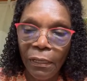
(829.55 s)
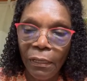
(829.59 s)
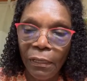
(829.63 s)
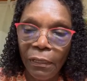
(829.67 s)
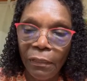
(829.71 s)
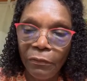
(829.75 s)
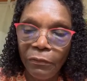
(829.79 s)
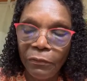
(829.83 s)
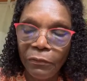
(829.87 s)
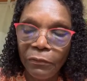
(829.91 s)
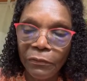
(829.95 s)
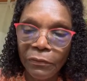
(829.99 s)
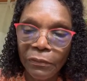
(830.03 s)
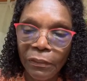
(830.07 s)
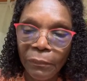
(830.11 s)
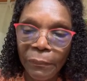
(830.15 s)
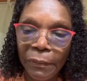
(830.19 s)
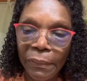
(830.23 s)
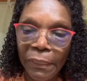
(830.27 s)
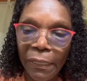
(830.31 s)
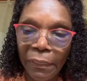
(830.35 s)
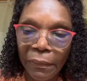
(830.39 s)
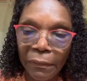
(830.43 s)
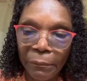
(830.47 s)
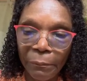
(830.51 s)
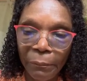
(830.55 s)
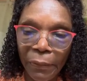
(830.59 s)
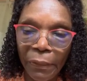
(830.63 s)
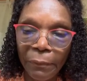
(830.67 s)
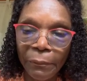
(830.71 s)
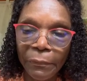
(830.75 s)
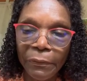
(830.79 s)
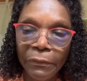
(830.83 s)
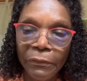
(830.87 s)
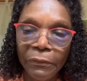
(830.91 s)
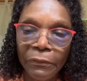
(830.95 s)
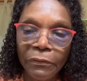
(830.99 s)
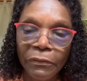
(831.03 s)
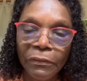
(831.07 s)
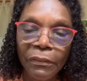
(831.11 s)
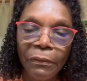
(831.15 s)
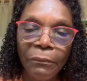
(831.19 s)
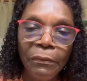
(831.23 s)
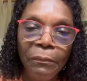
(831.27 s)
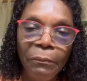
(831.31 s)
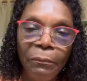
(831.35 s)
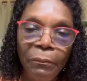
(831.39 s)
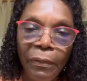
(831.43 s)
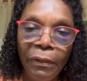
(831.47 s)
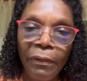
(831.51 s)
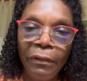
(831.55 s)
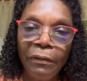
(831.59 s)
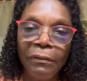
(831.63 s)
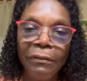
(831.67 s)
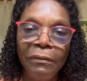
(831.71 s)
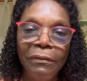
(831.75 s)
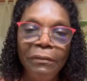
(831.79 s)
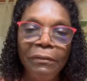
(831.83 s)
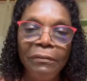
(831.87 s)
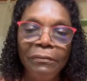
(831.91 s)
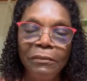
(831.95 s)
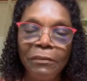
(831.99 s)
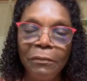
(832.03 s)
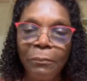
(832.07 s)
There's some in Alabama, there's some in Maryland.